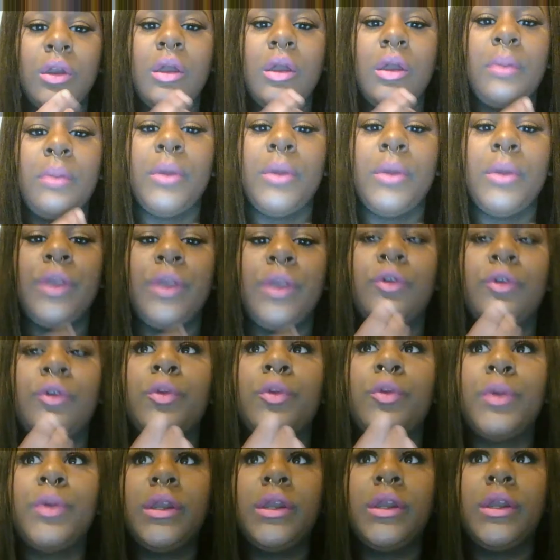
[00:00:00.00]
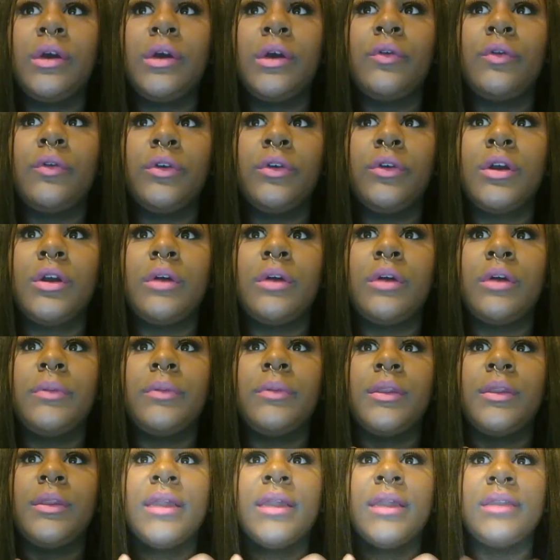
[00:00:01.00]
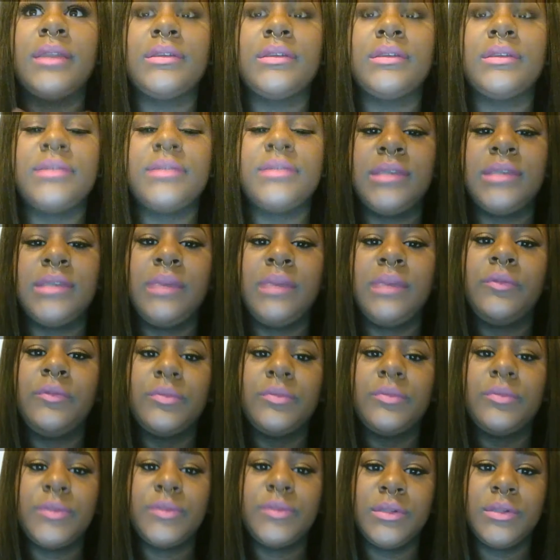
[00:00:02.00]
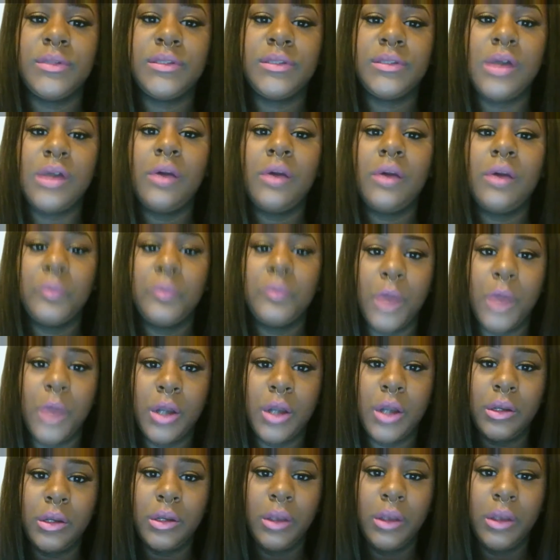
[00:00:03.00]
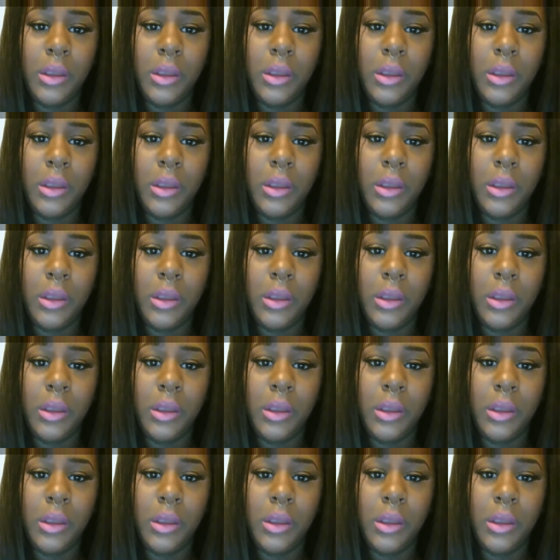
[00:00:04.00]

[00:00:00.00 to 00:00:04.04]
but you could put it over a cup and let the steam from the salt and water